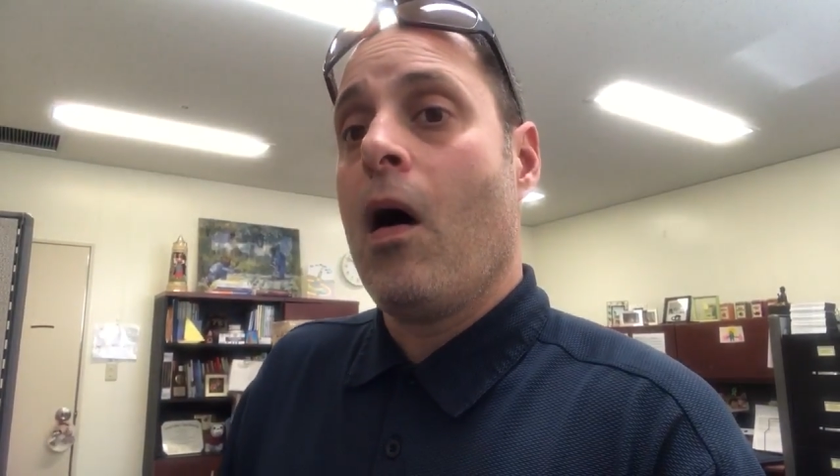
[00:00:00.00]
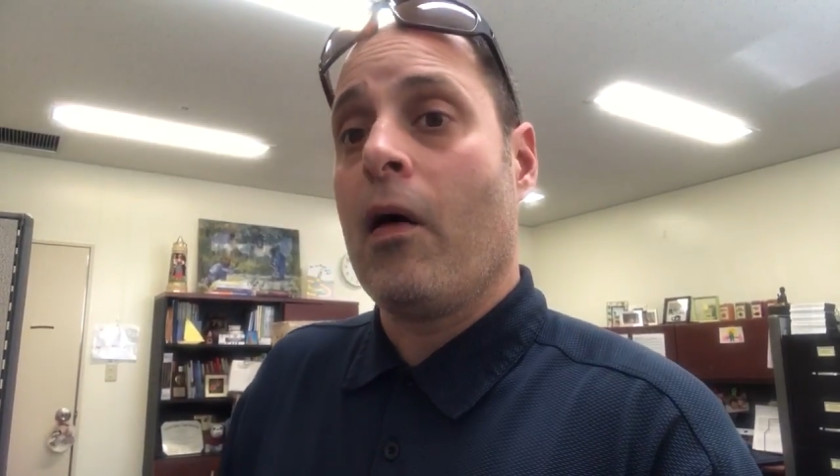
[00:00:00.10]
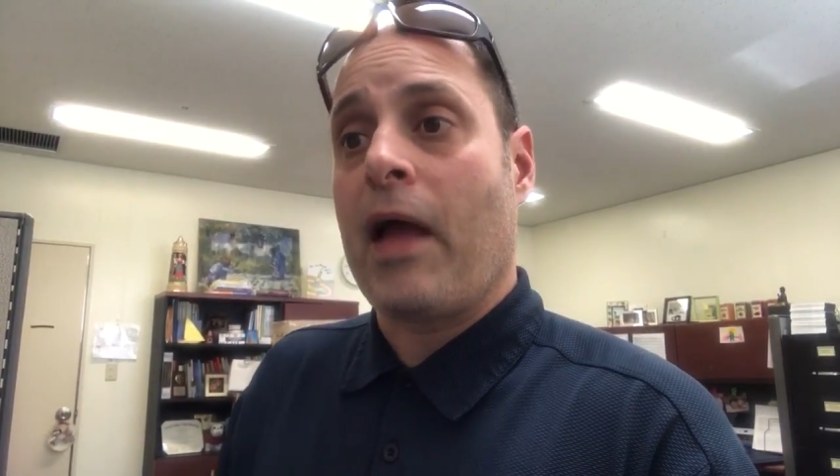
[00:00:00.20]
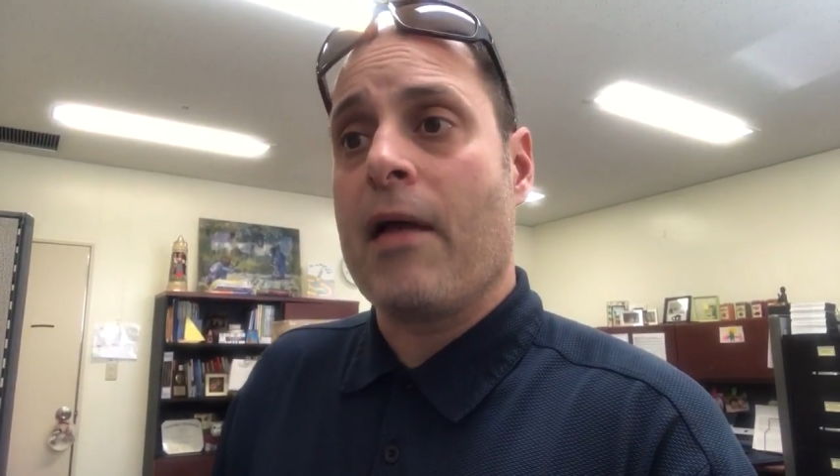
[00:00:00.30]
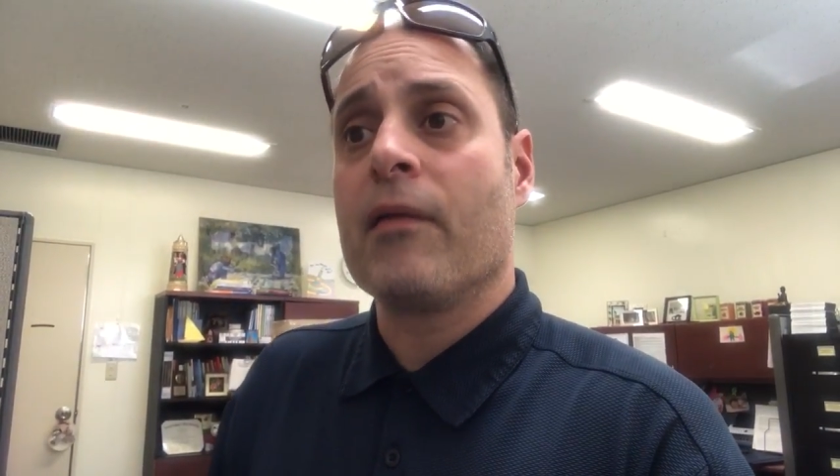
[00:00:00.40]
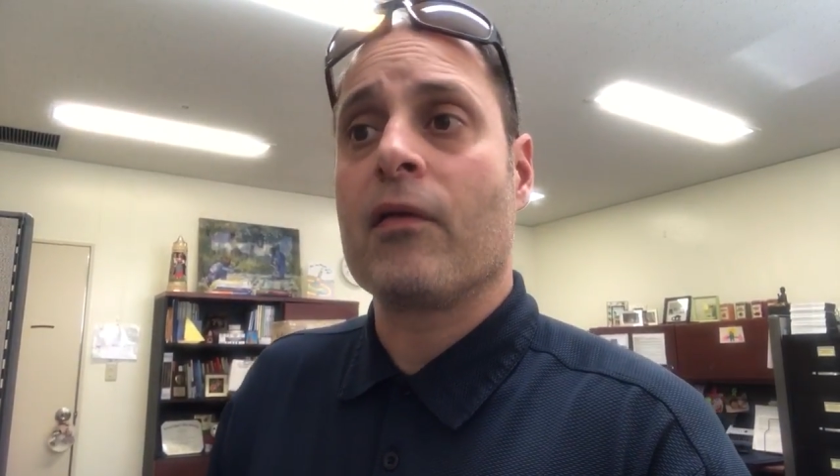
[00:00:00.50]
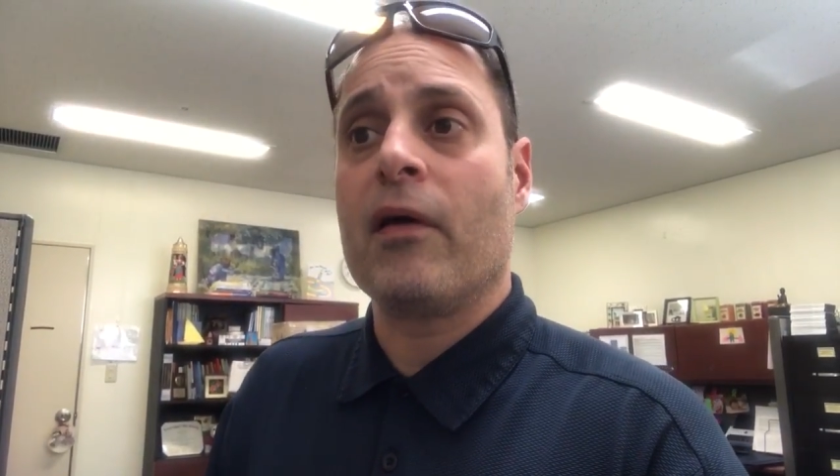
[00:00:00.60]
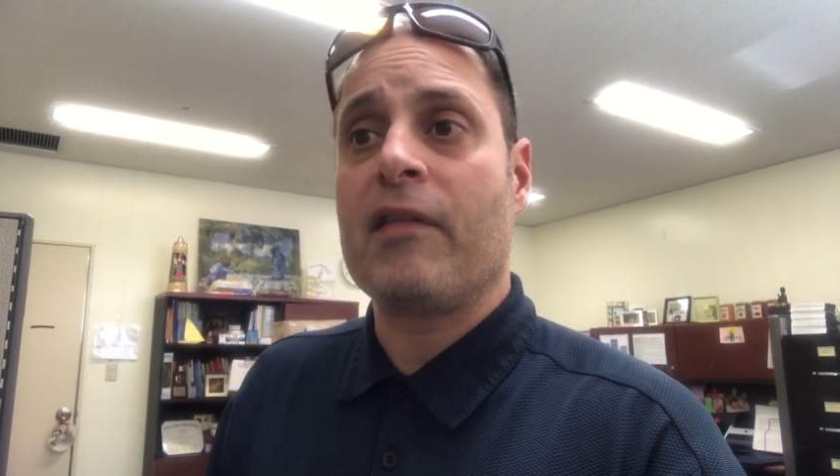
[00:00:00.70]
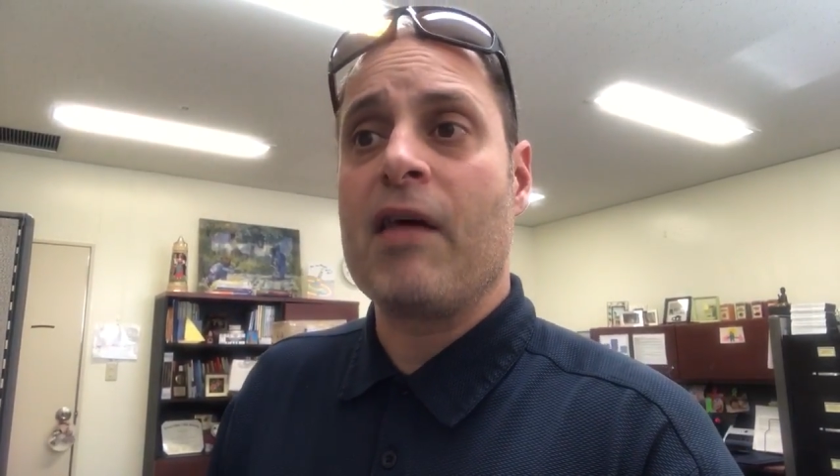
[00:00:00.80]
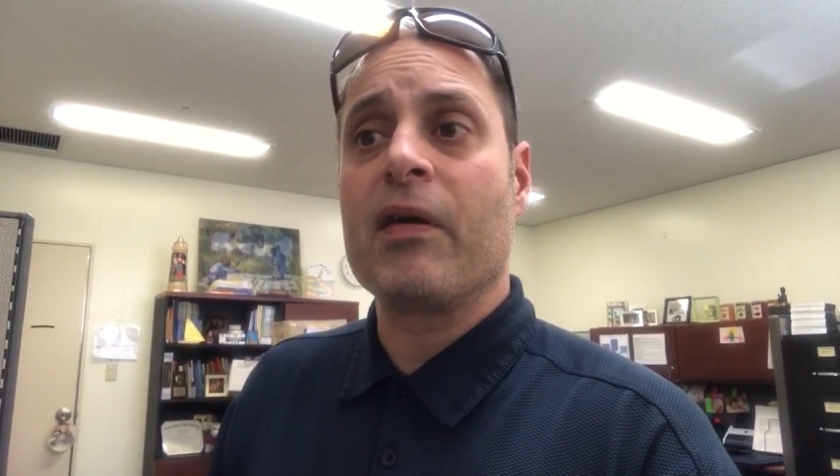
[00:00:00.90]
Okay, so
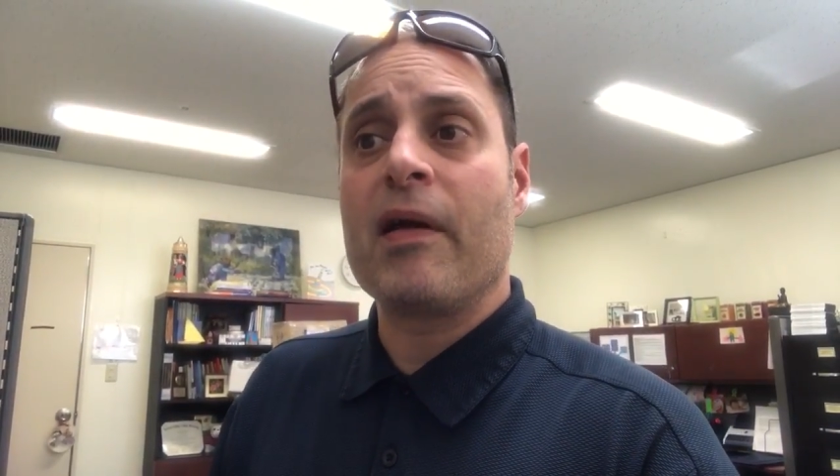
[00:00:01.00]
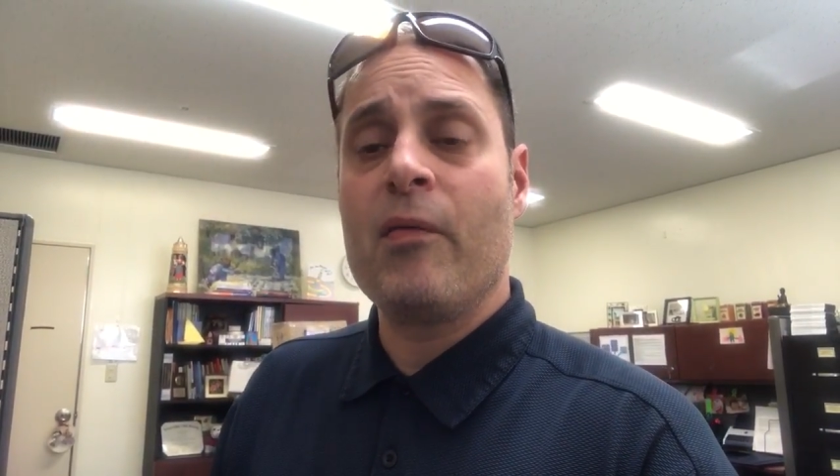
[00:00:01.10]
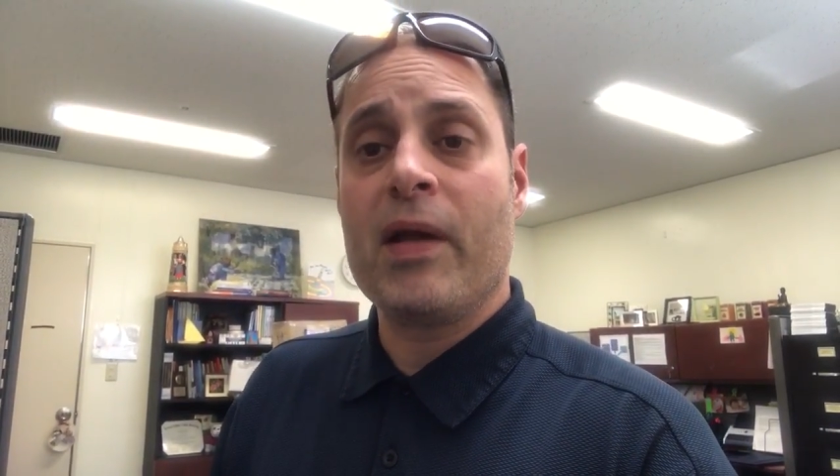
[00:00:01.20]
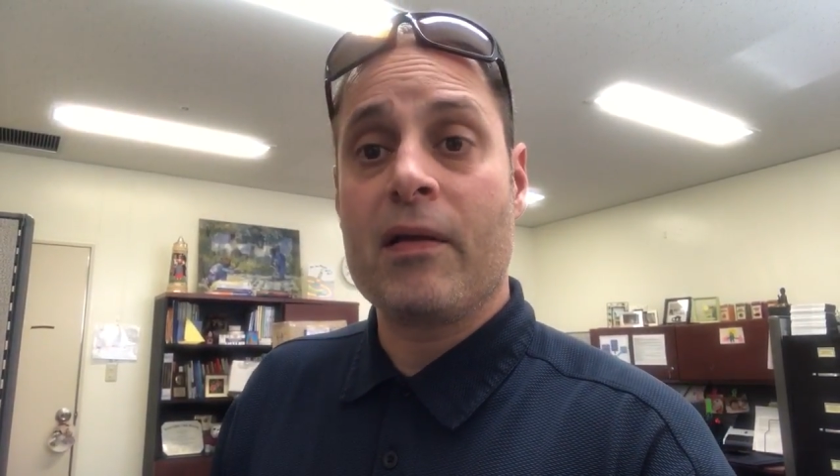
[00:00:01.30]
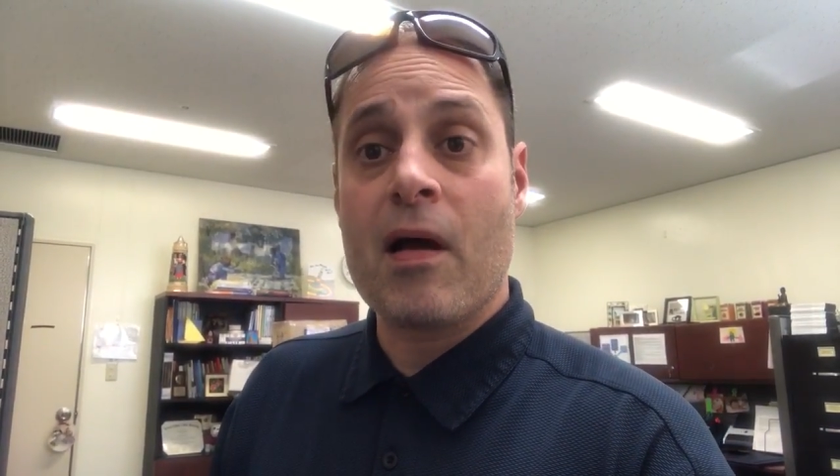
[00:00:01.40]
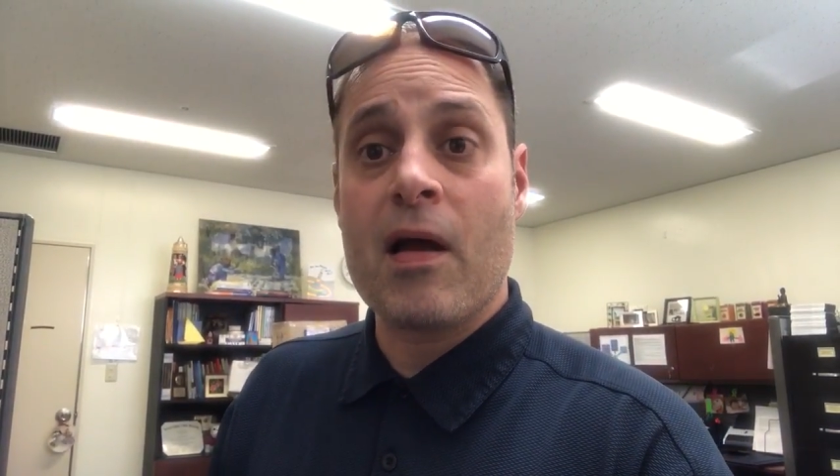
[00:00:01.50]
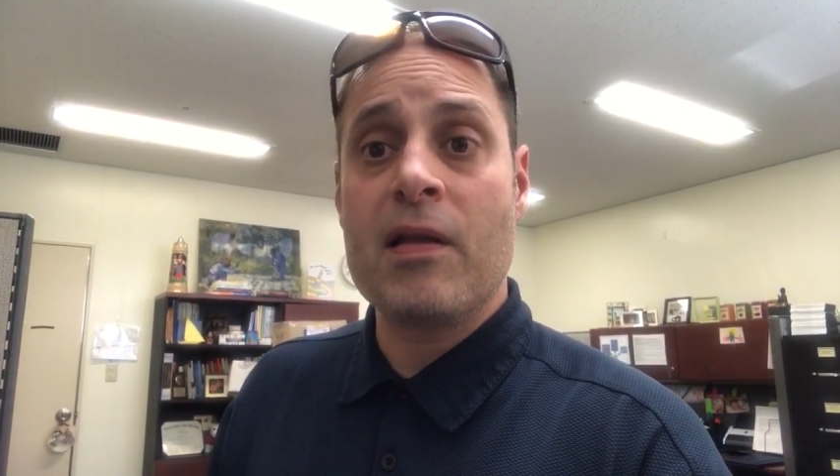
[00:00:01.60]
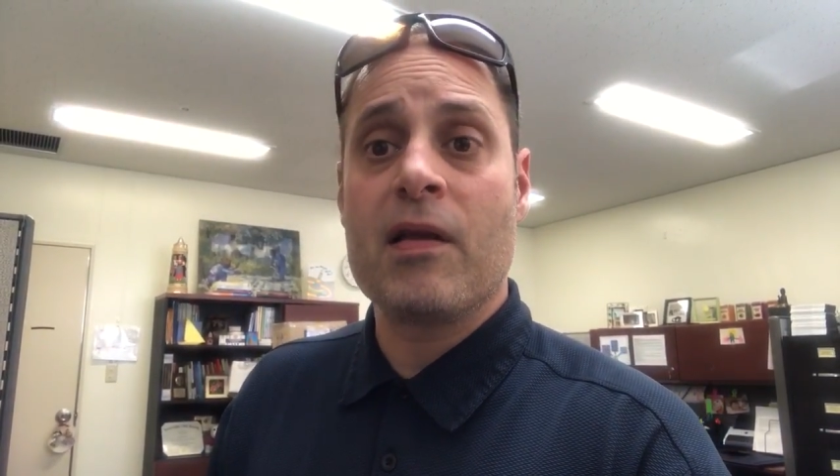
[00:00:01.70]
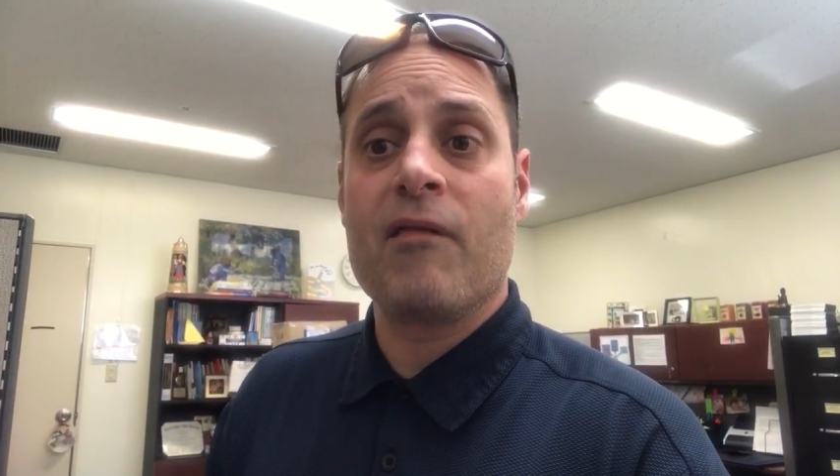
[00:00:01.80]
let's have a great week 9.